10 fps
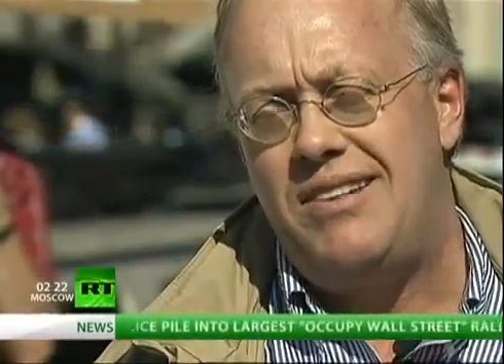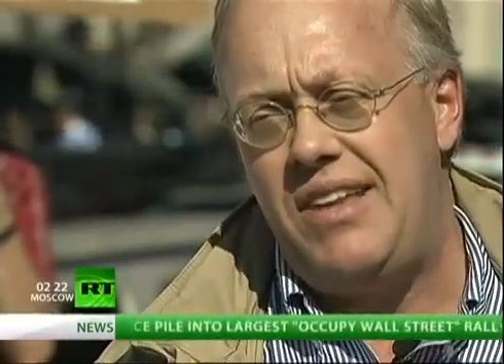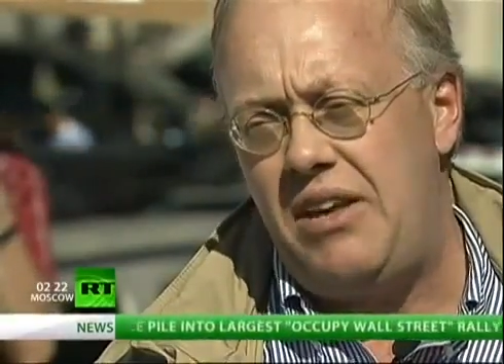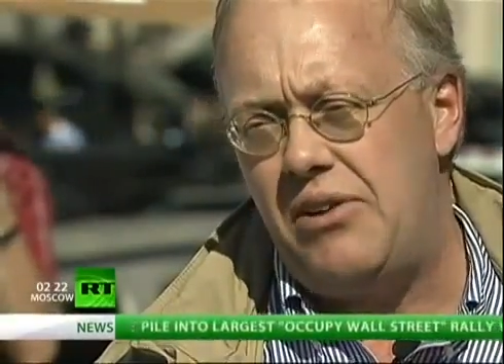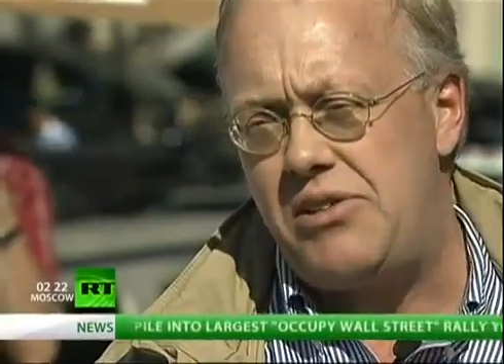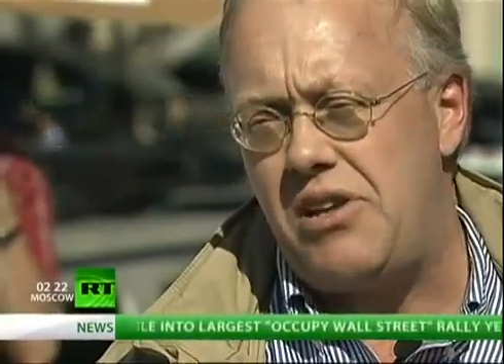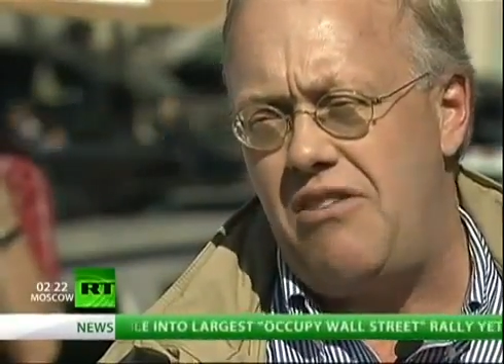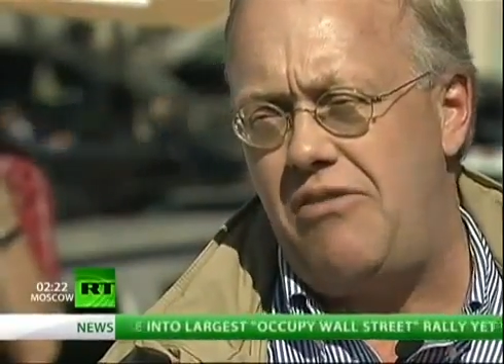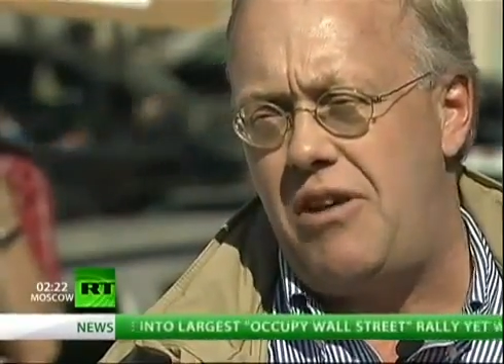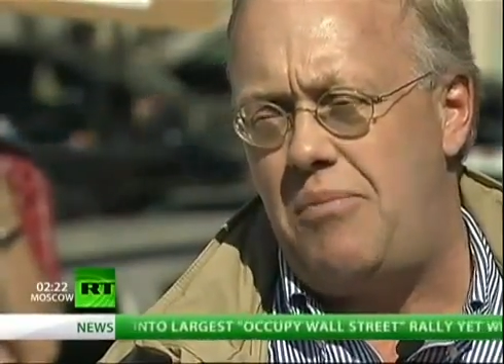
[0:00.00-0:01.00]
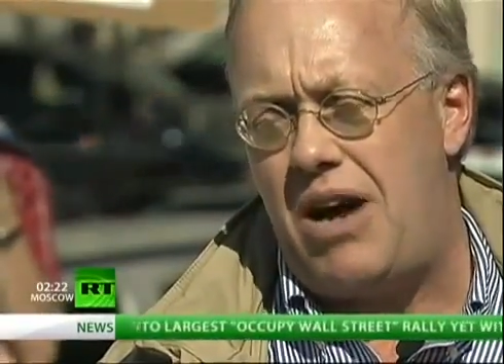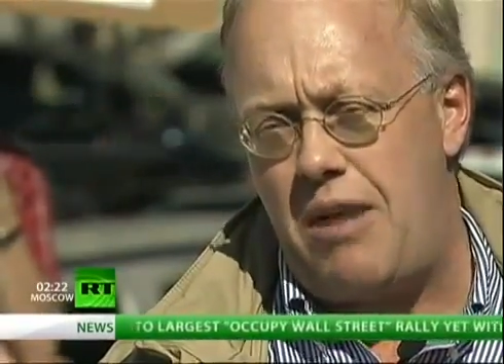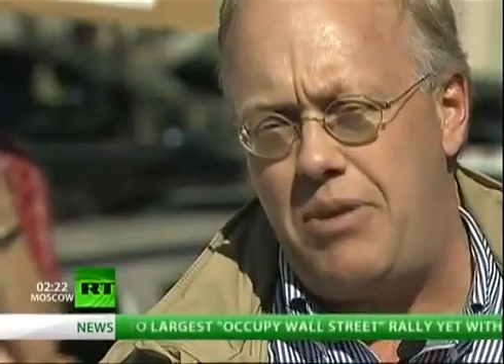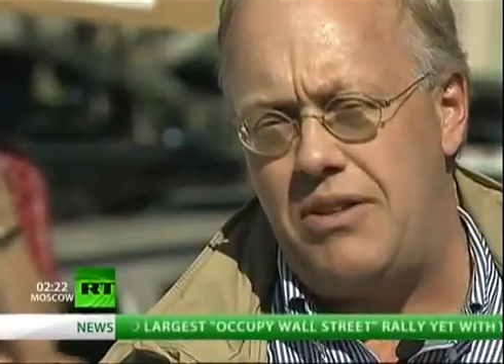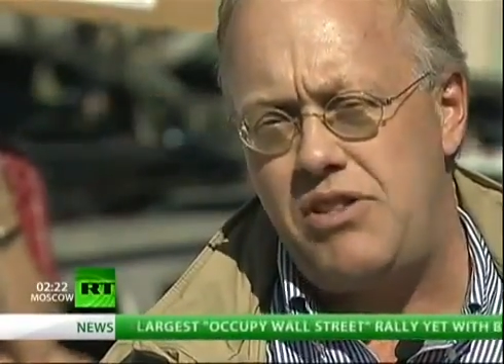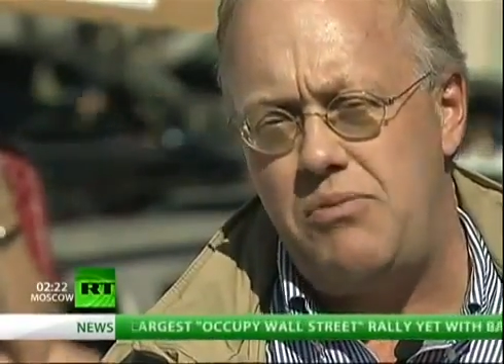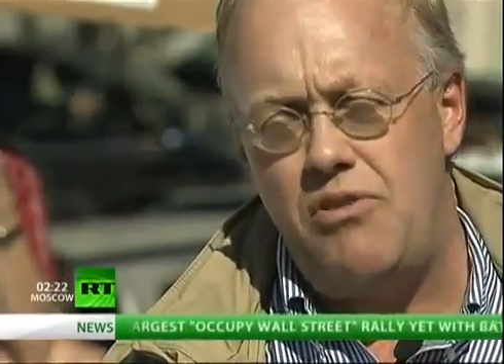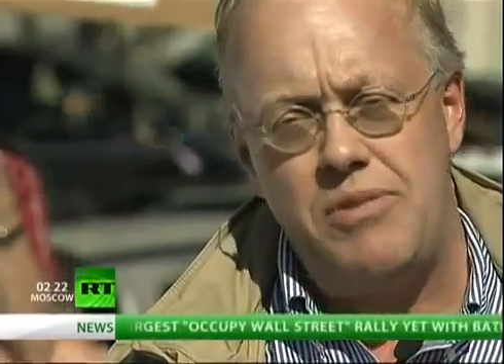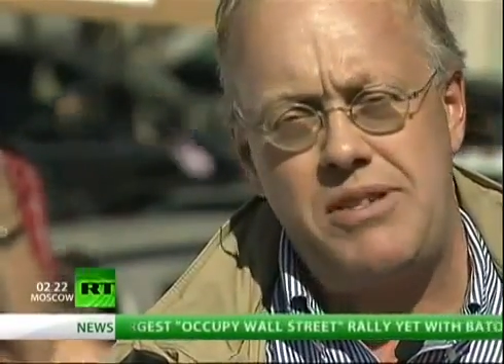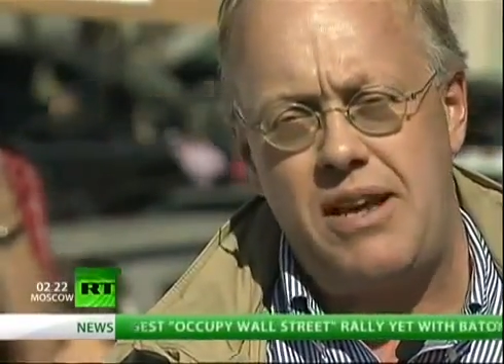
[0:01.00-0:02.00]
leaders of populist
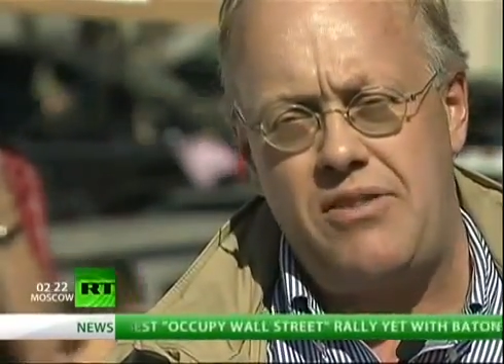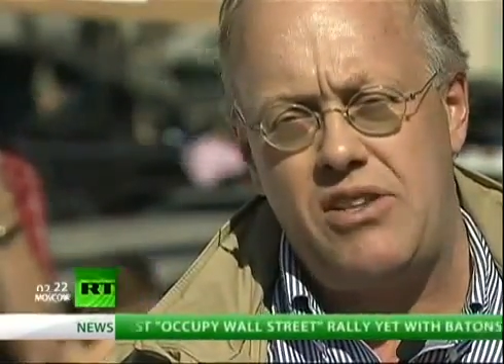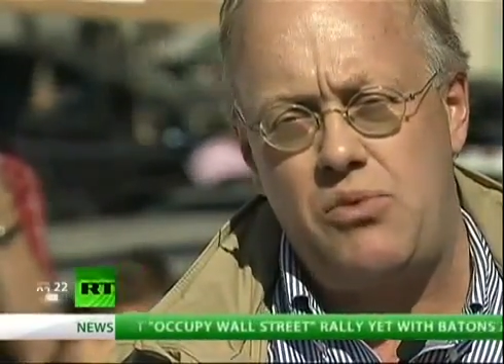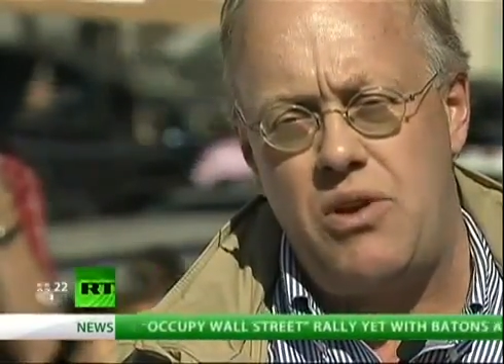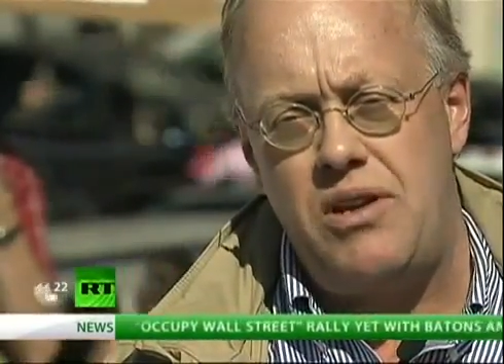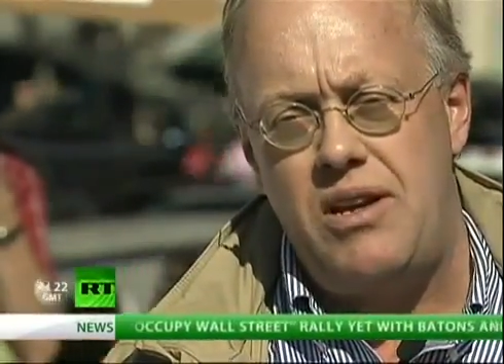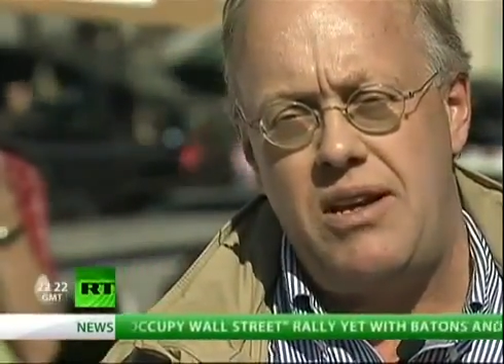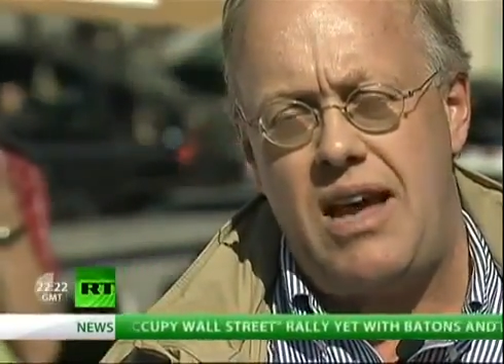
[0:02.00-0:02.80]
movements like this one